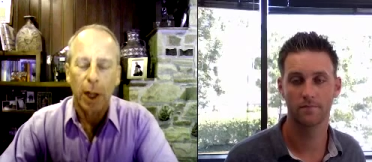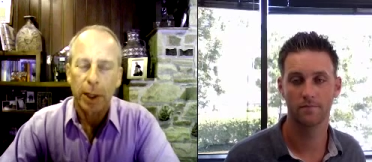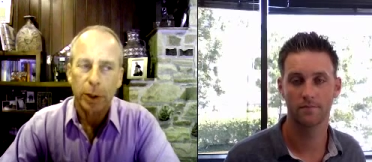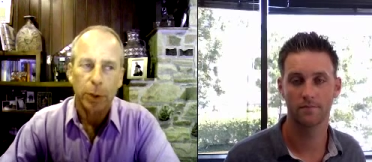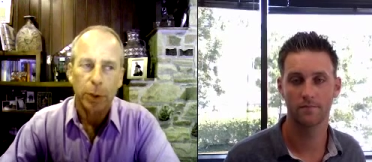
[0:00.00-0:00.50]

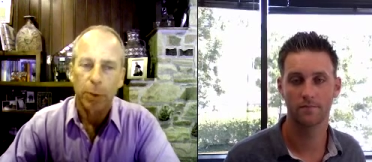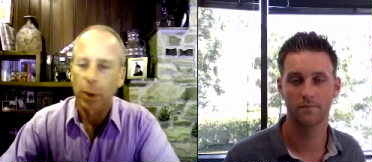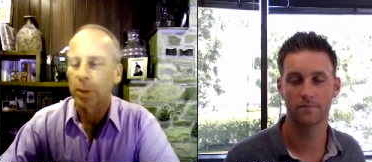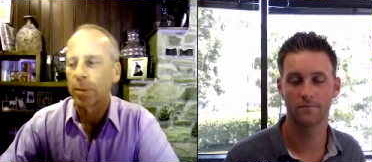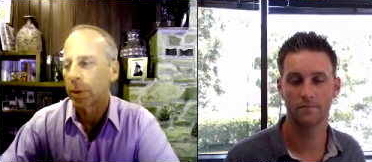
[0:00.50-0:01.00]
Speaker 1: clients with
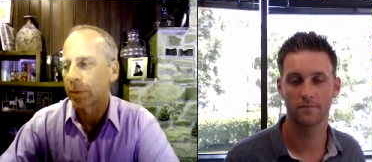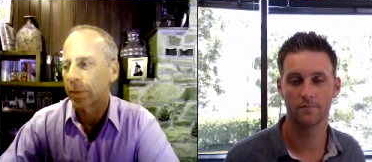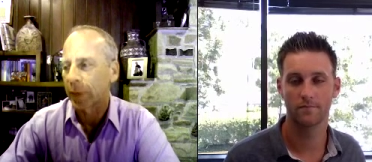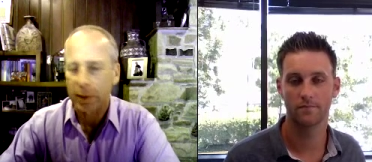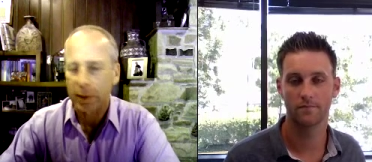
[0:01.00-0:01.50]
more, more
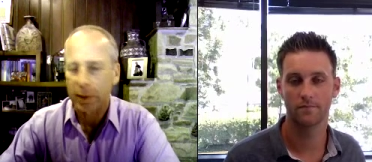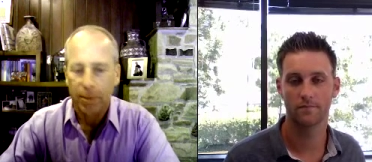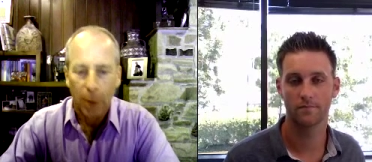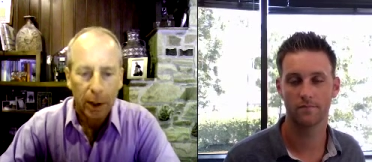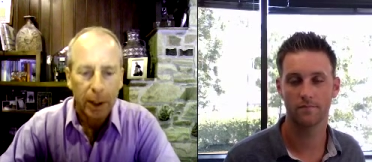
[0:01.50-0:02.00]
effective
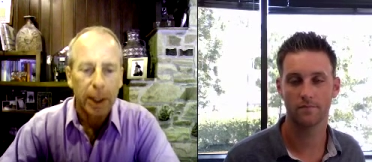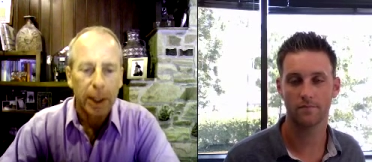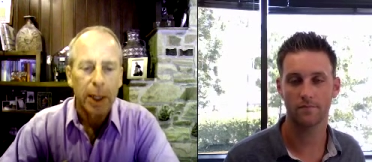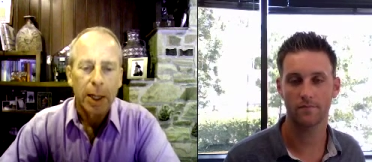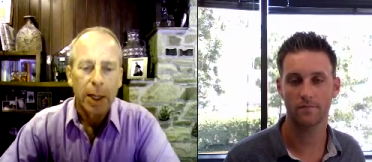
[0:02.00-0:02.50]

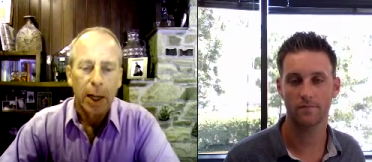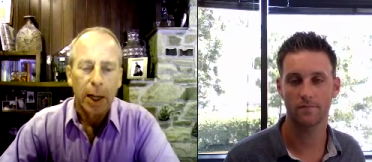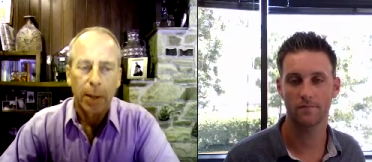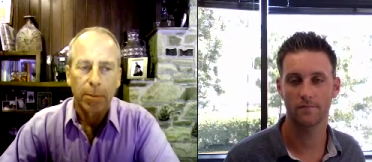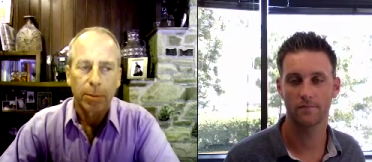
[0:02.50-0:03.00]
marketing,
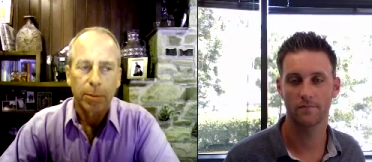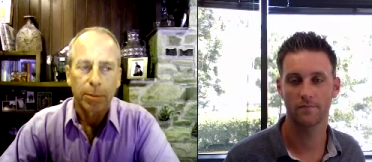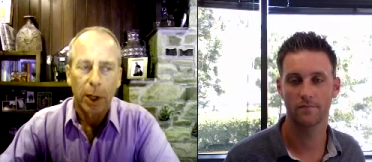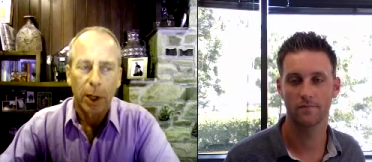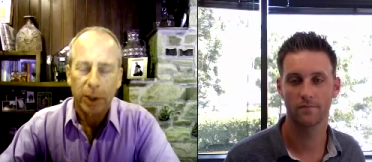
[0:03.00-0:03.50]
um,
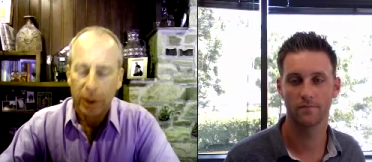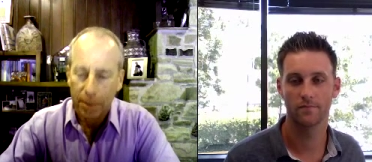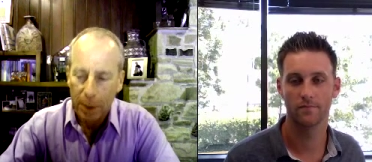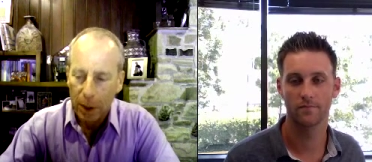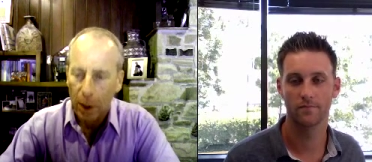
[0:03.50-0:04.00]
positive
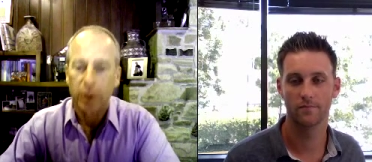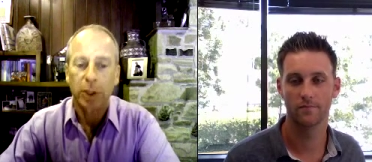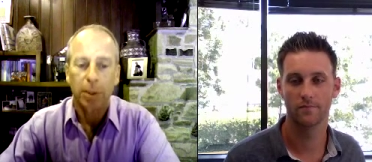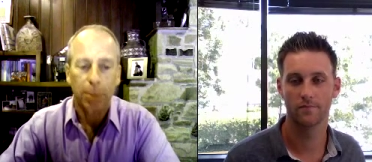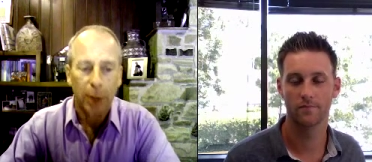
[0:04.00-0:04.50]
PR,
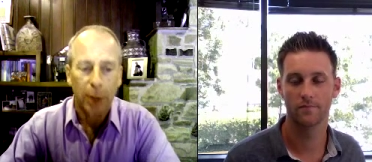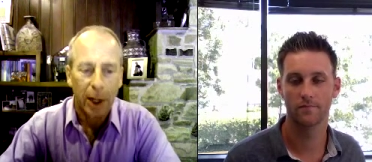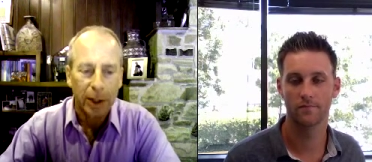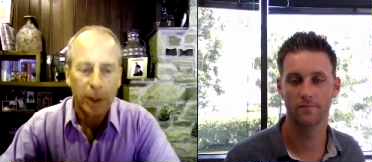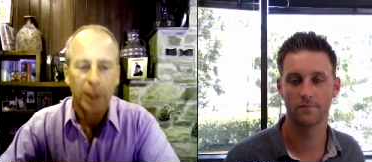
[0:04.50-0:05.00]

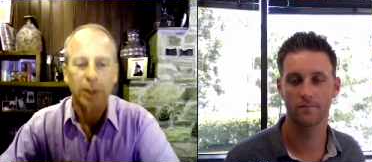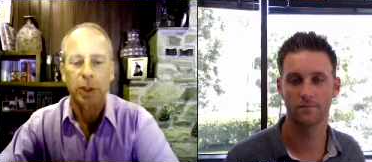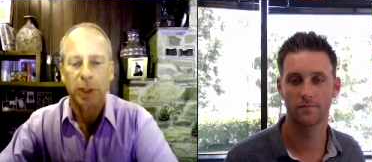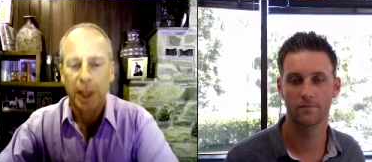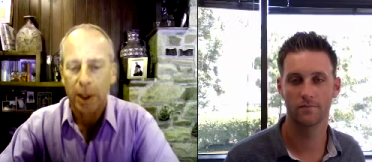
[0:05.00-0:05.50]
supply chain,
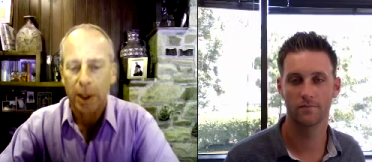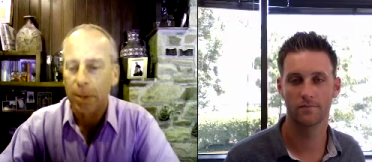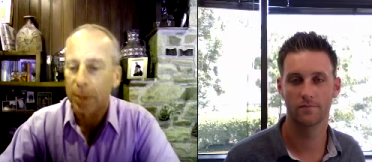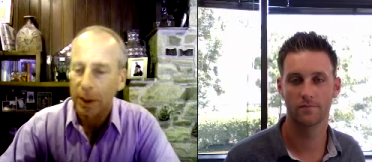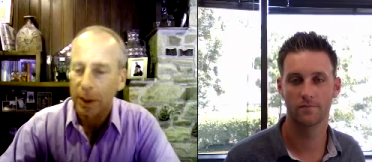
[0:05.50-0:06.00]

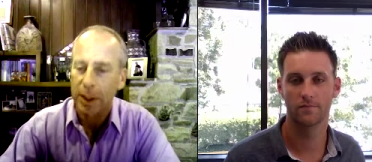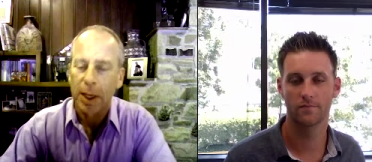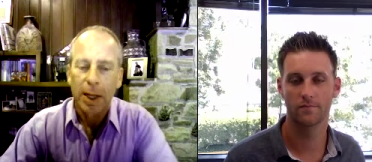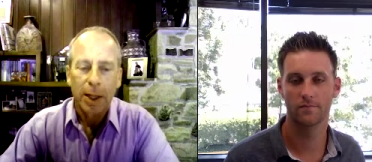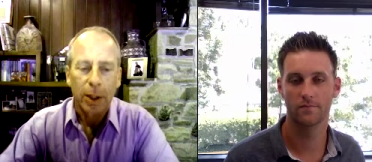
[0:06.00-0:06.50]

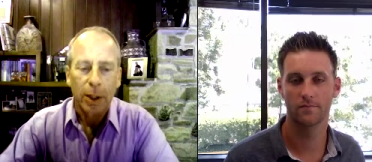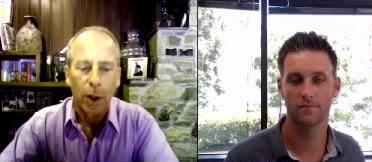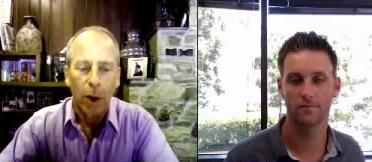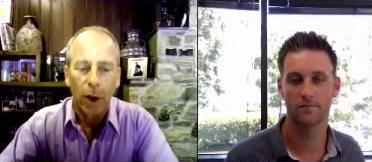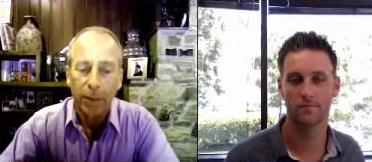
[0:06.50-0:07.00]
sustainability, you know,
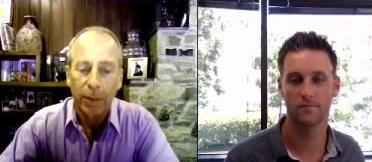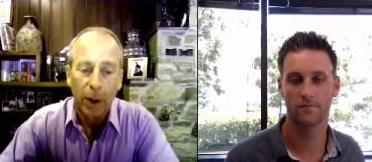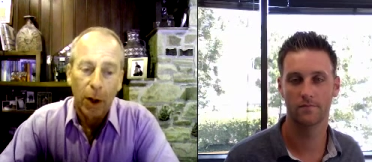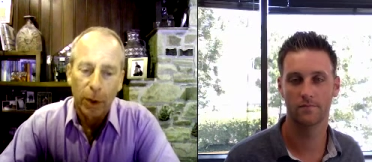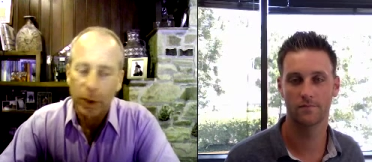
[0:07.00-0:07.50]
all of
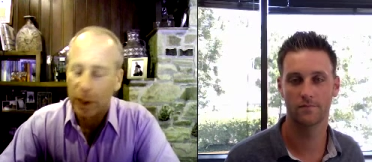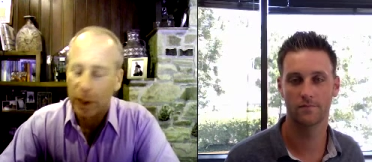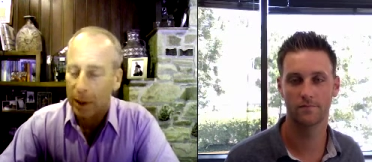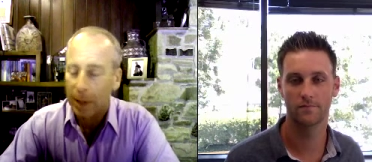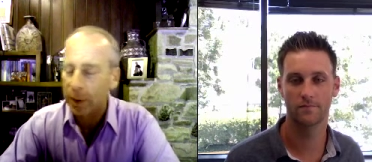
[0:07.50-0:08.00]
all those that
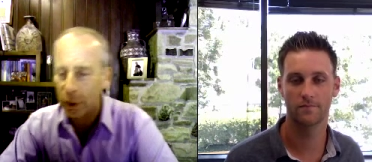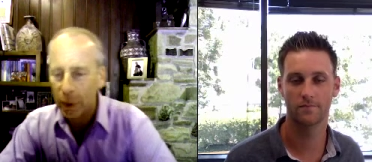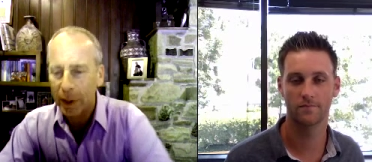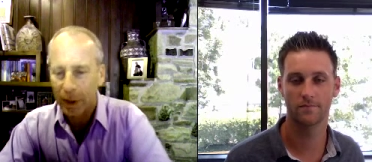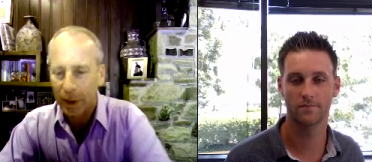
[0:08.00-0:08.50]
are absolutely
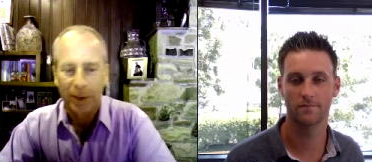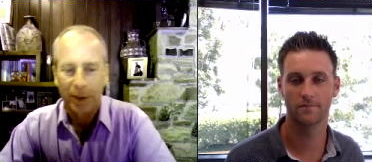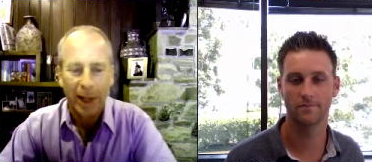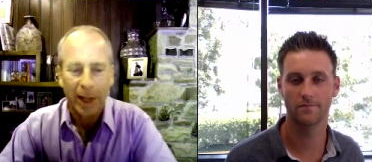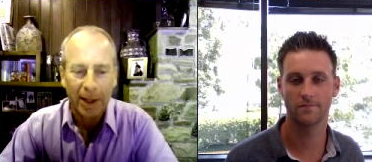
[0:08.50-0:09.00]
critical
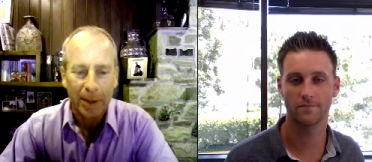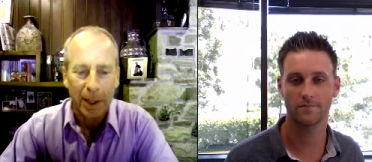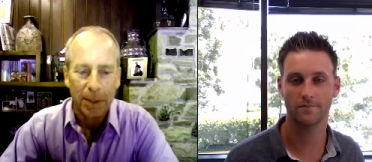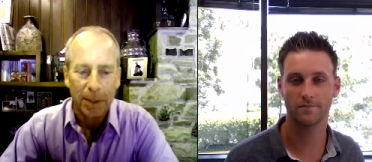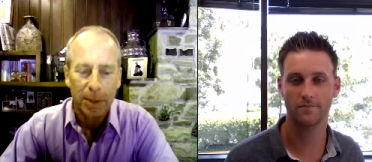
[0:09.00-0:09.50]
to any
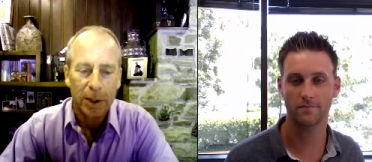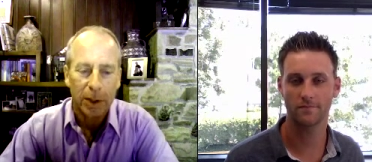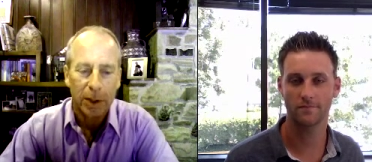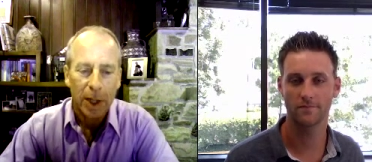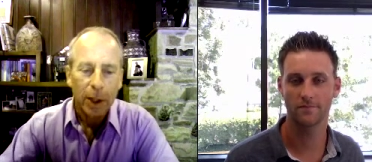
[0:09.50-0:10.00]
any business.